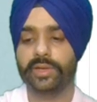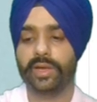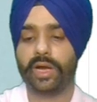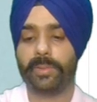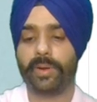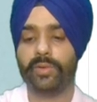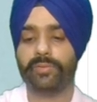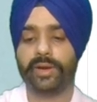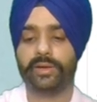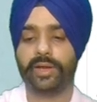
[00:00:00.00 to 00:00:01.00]

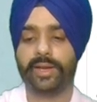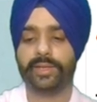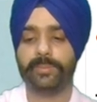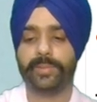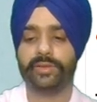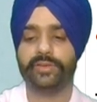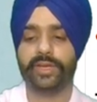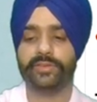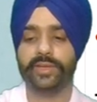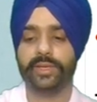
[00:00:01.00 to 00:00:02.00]
about what are the
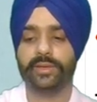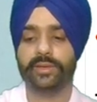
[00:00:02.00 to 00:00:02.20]
purchasing